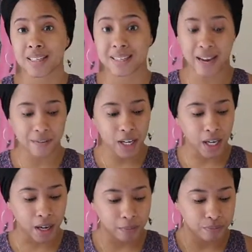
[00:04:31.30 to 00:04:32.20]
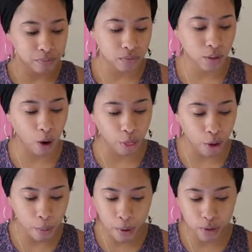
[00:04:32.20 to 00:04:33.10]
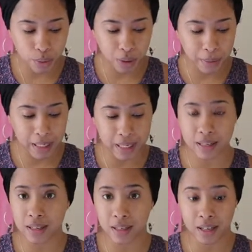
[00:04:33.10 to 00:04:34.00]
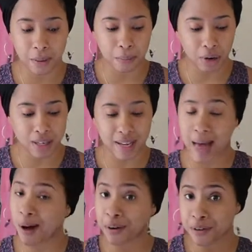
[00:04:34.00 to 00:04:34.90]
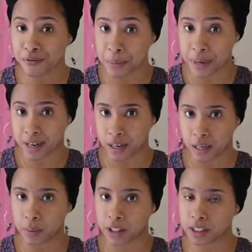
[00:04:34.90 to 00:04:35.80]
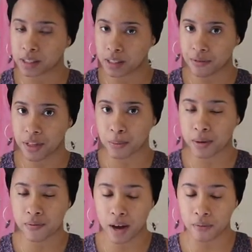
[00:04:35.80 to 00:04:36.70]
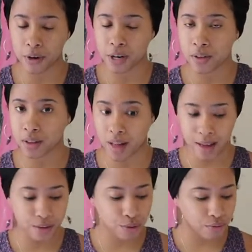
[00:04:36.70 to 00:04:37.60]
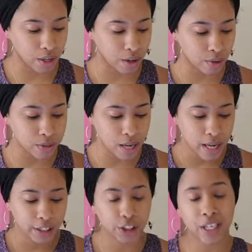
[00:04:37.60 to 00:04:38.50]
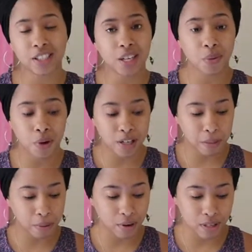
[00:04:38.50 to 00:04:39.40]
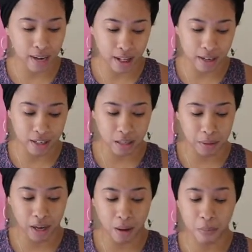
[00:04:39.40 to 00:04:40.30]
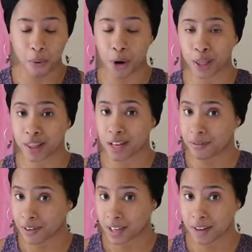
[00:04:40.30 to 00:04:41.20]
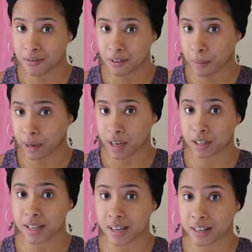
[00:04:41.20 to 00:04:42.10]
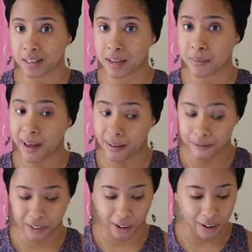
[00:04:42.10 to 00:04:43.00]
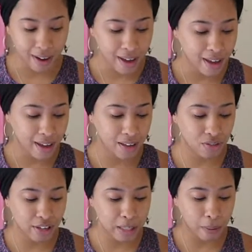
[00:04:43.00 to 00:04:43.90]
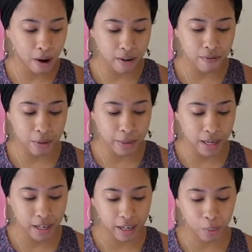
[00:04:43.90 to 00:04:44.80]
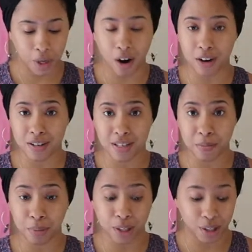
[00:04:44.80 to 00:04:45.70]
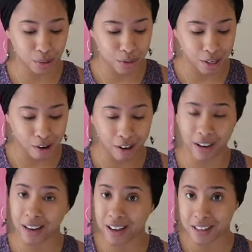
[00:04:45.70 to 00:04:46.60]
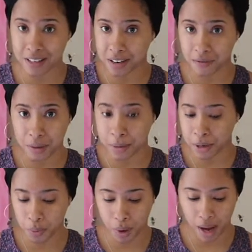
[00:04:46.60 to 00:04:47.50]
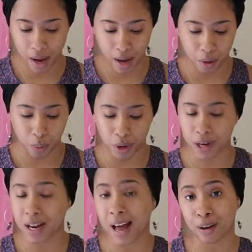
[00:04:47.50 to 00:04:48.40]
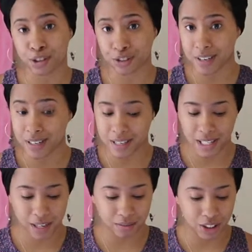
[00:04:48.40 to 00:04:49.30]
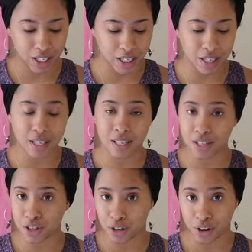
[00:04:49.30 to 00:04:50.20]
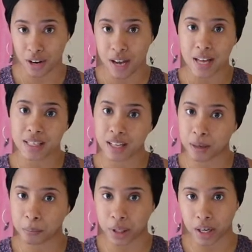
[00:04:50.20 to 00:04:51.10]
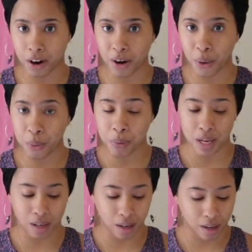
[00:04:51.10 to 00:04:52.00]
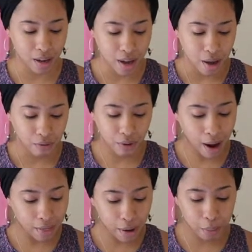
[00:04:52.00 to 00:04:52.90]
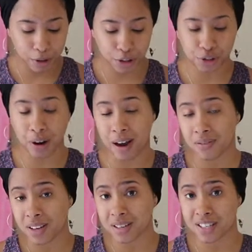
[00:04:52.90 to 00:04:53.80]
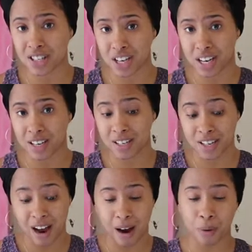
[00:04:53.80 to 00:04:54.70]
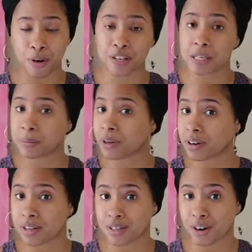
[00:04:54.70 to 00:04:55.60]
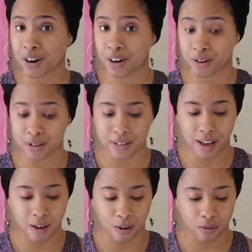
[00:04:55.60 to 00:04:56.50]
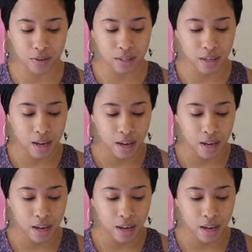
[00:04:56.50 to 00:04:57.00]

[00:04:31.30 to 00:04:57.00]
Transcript: diving in. Although most women easily embrace outer femininity, which is stuff that we've covered in the last two videos, changing one's personality to become more loving and feminine takes some effort. In this part of femininity, we aren't simply using our hands in a feminine way or wearing a house dress instead of jeans and a t-shirt to complete our homemaking. Rather, we're striving to change our spirits, our inner selves.